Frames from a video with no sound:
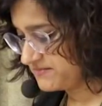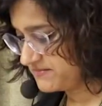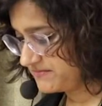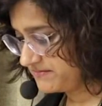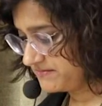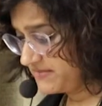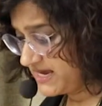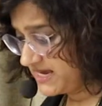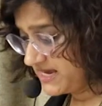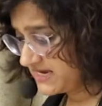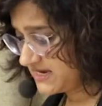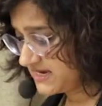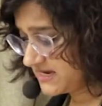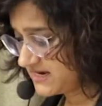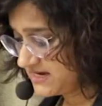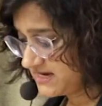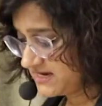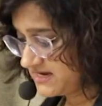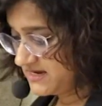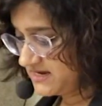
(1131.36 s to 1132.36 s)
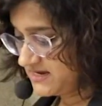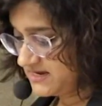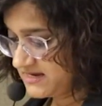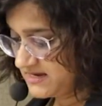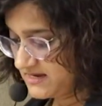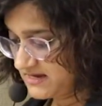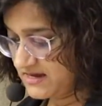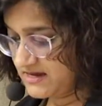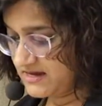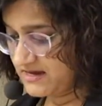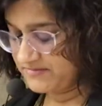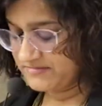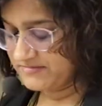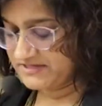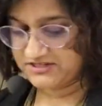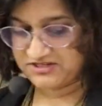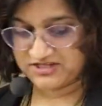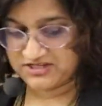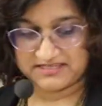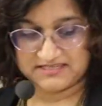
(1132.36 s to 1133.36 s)
make. I'm
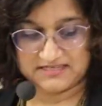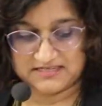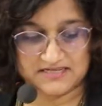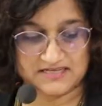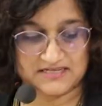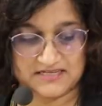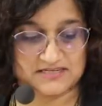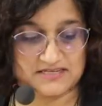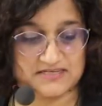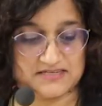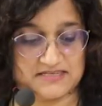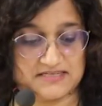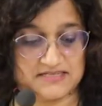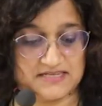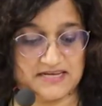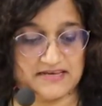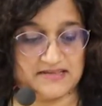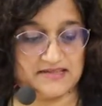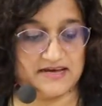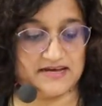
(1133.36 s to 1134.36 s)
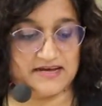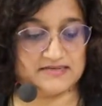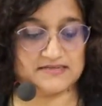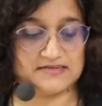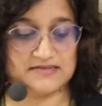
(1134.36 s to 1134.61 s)
suggesting he's going to say that